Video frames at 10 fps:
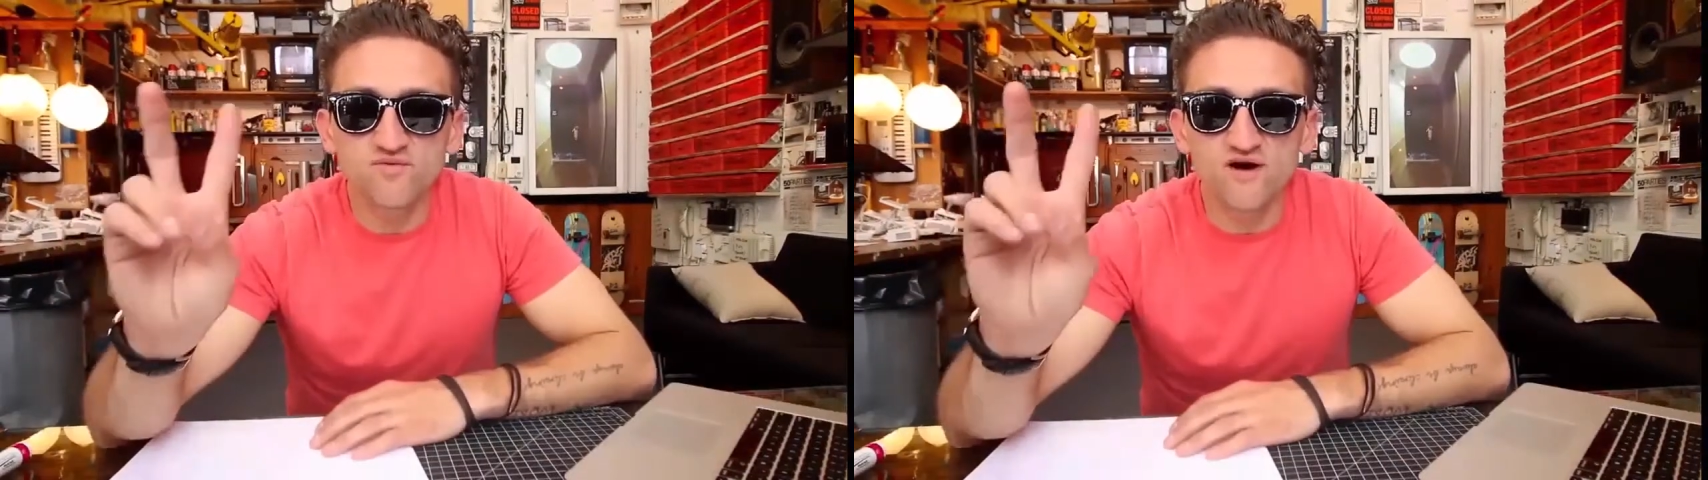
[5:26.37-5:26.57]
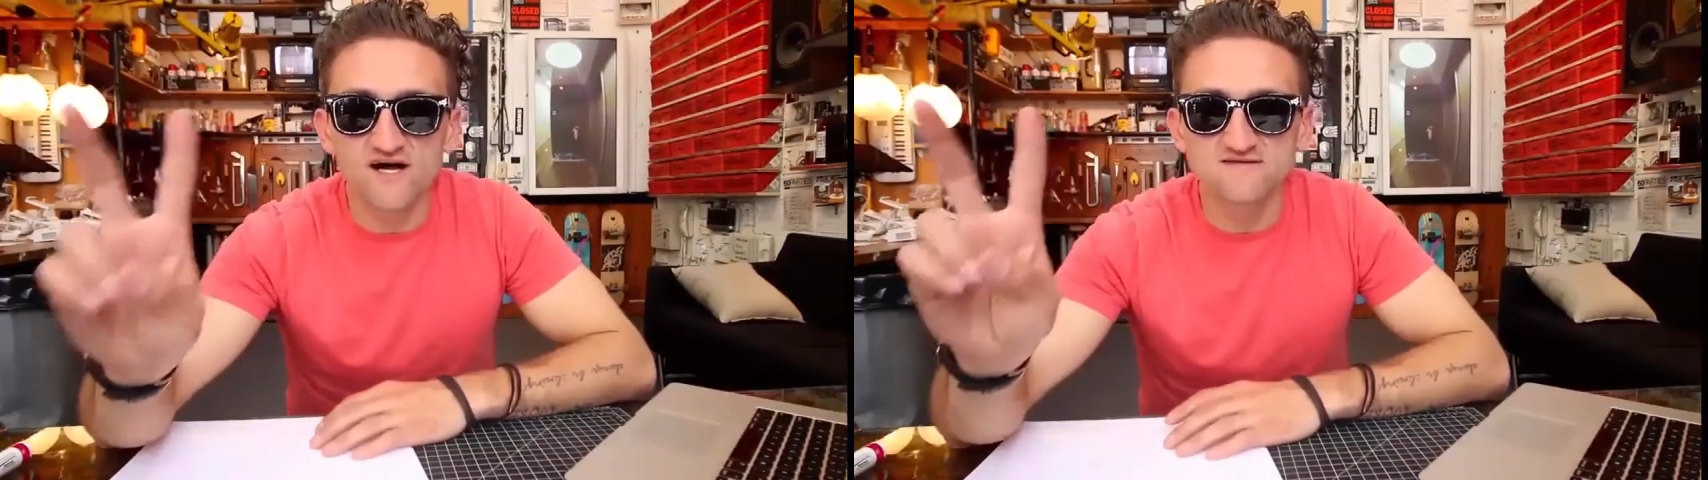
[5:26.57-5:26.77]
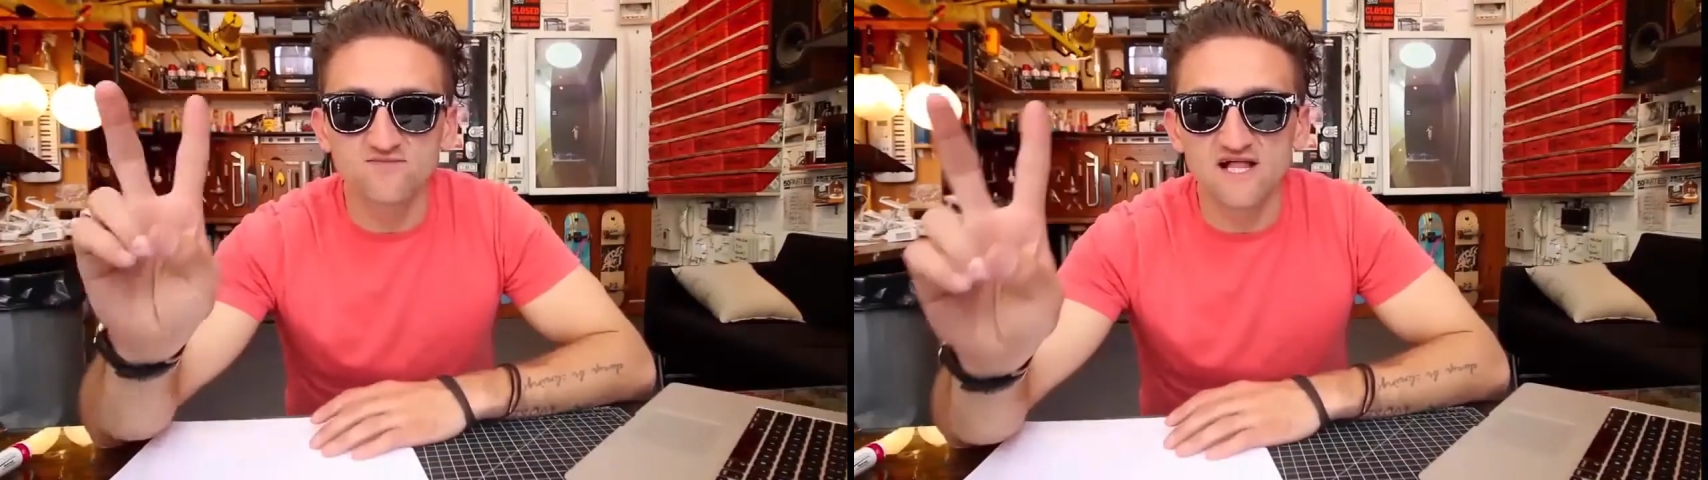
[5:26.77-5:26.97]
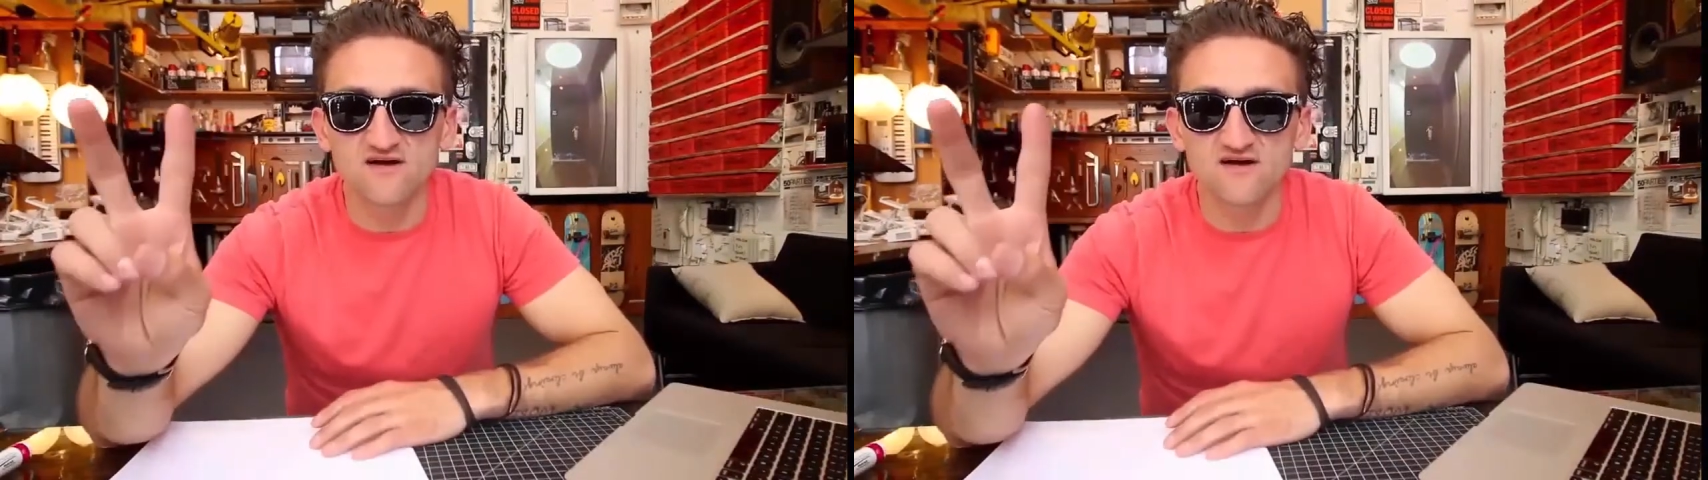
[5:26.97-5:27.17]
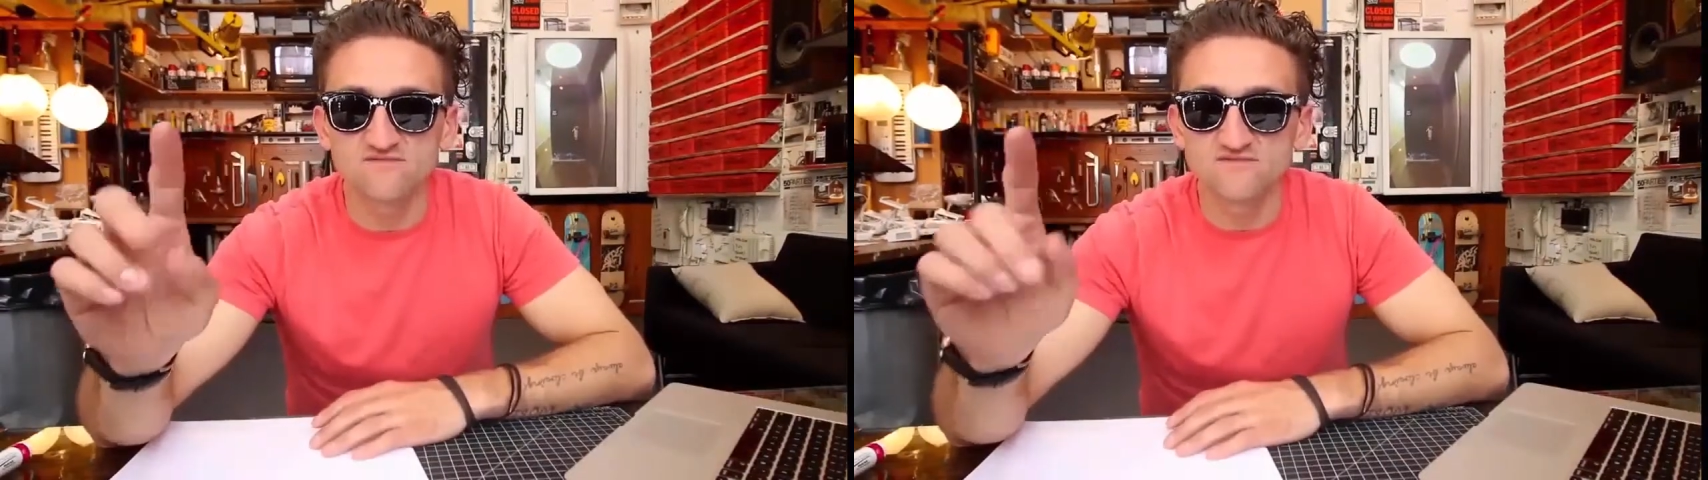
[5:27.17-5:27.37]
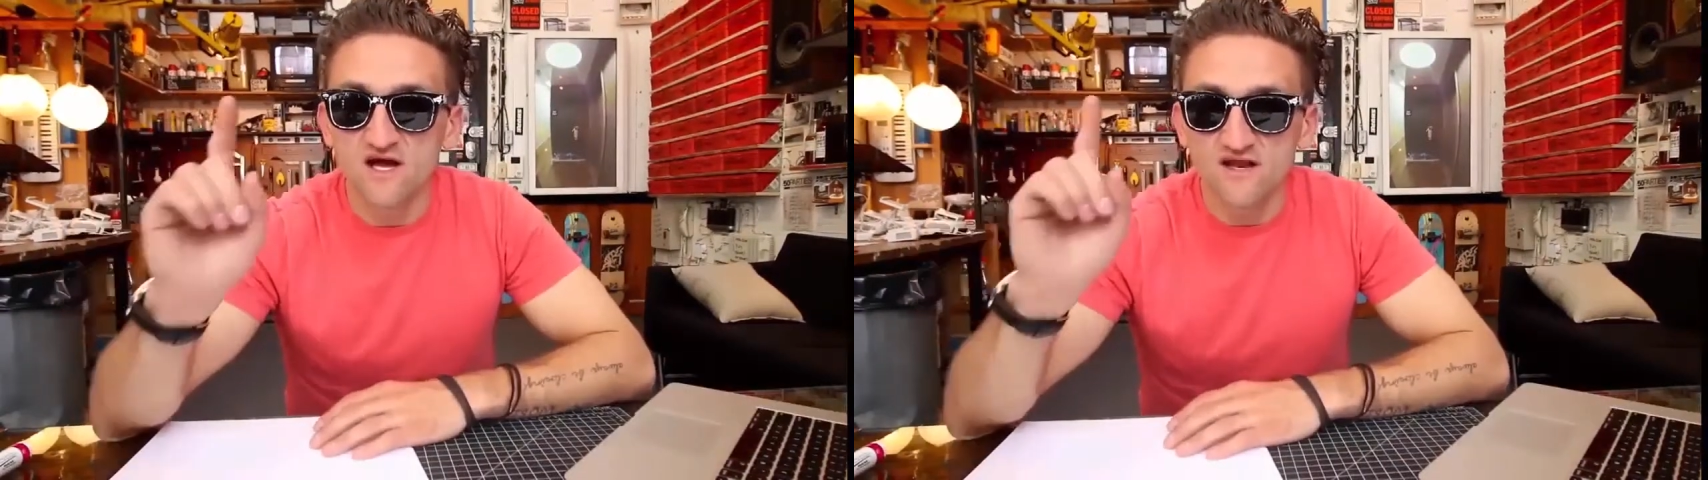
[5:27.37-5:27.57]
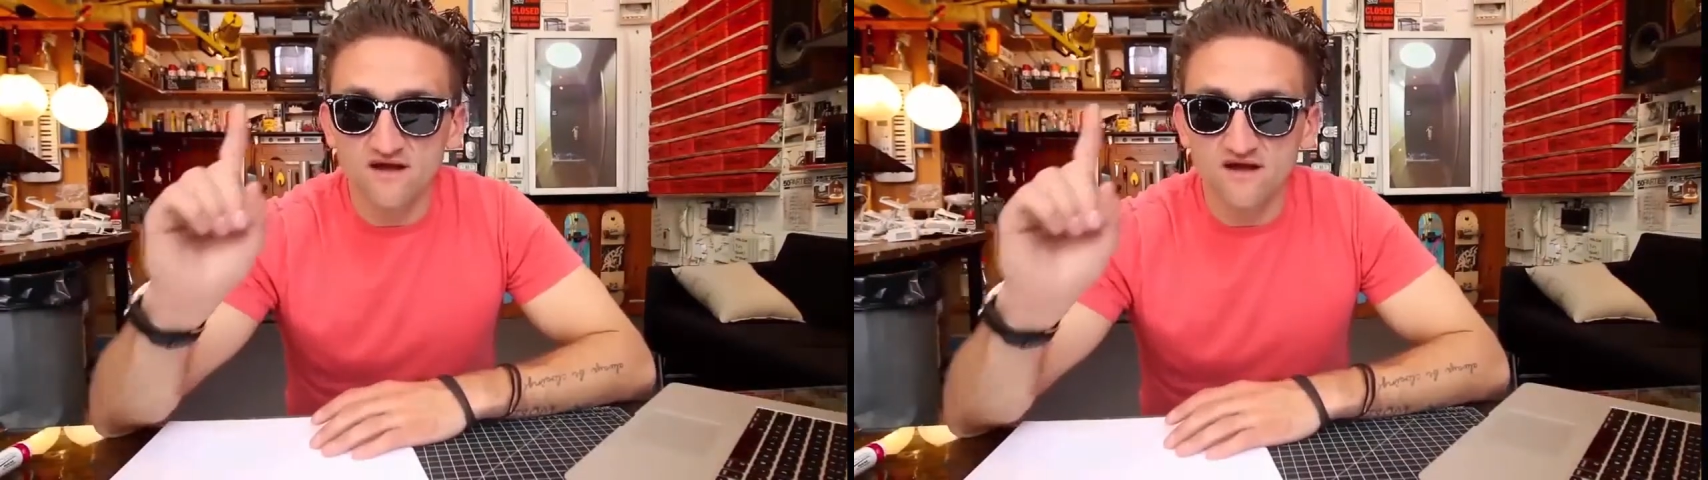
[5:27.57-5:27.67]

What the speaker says: possible outcomes.